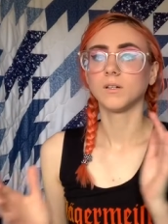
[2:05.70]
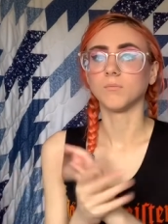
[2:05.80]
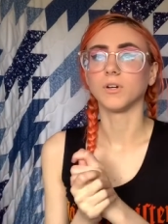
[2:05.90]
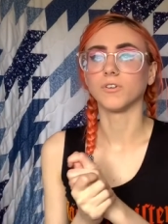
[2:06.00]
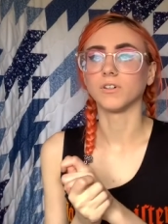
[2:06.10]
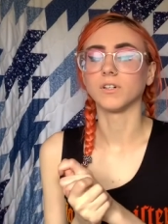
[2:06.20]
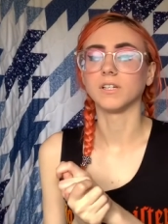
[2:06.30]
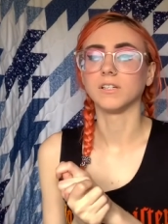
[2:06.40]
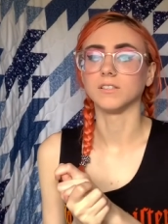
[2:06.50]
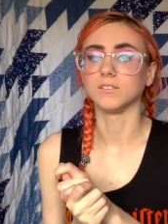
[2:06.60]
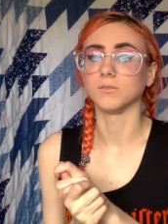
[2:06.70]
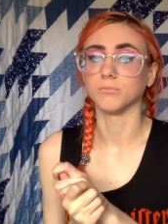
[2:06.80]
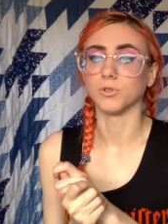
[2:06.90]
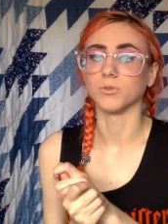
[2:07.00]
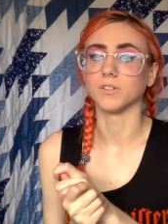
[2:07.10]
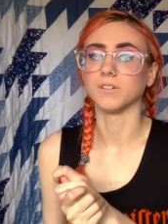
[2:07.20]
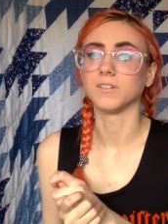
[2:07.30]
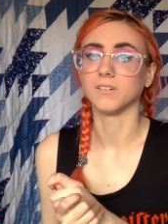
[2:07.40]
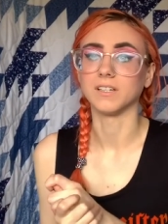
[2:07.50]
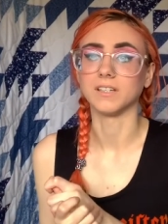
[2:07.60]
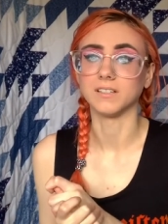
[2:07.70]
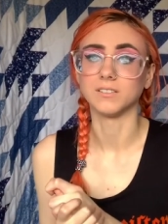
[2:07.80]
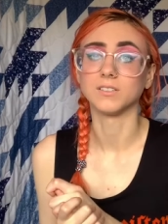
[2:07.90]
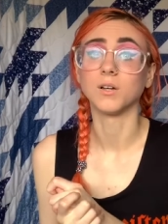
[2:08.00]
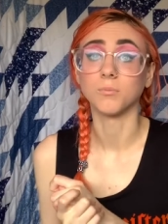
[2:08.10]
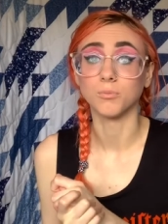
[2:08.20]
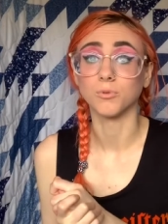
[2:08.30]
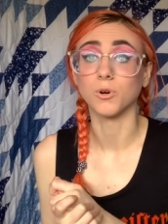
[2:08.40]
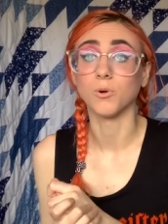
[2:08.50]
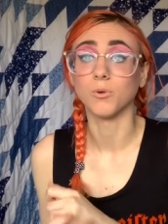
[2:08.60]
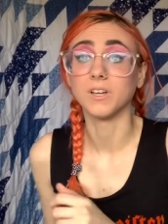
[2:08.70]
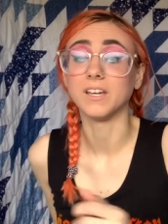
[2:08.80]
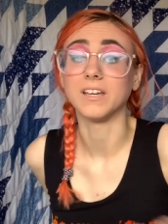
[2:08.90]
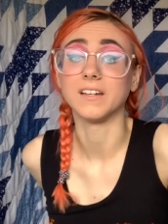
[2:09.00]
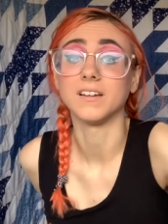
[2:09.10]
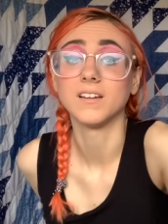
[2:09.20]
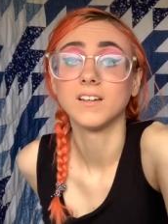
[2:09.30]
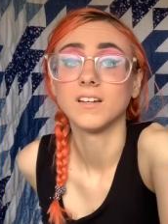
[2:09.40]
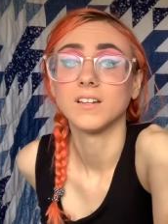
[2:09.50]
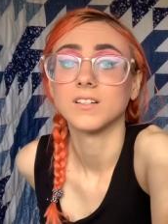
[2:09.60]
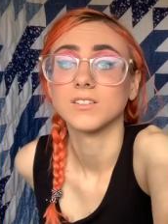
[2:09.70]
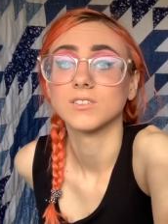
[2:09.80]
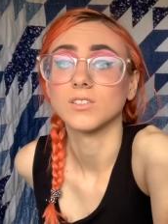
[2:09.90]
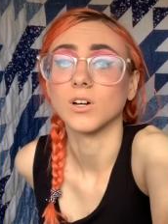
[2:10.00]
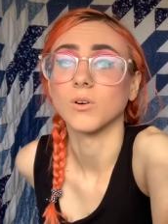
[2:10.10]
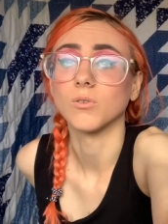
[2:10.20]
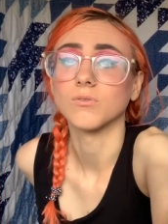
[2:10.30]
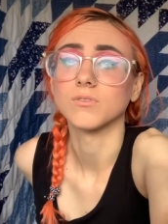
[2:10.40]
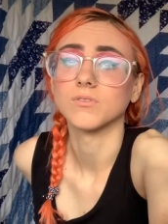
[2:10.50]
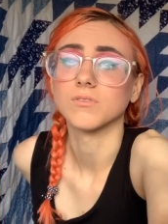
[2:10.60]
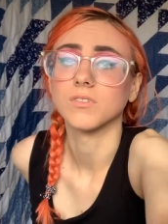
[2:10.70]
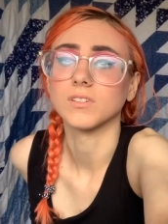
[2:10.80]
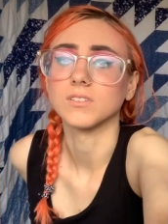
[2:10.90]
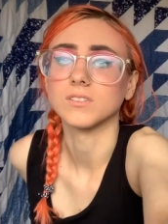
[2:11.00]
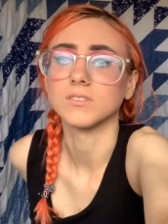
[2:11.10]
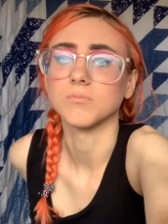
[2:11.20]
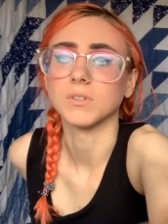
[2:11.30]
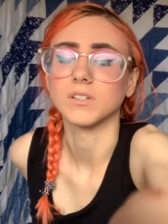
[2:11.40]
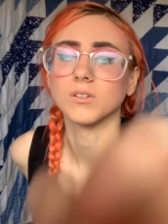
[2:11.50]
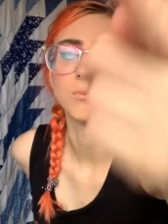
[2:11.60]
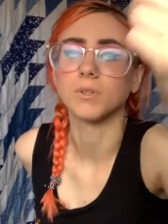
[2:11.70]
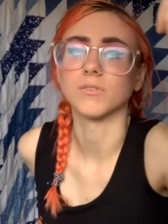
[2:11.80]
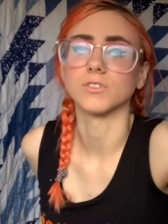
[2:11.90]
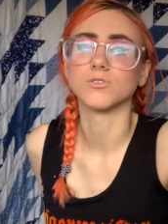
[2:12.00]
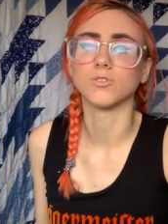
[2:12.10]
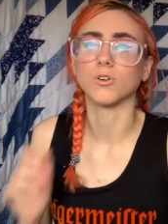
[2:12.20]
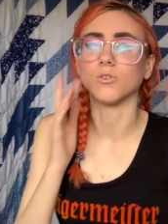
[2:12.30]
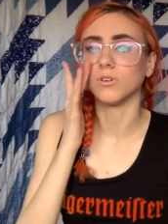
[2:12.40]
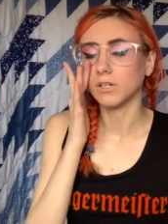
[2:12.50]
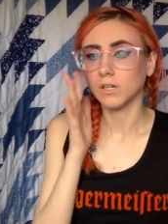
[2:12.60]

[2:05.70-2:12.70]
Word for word: My ring light is broken. Like it is broken. So this has been a little bit of a struggle.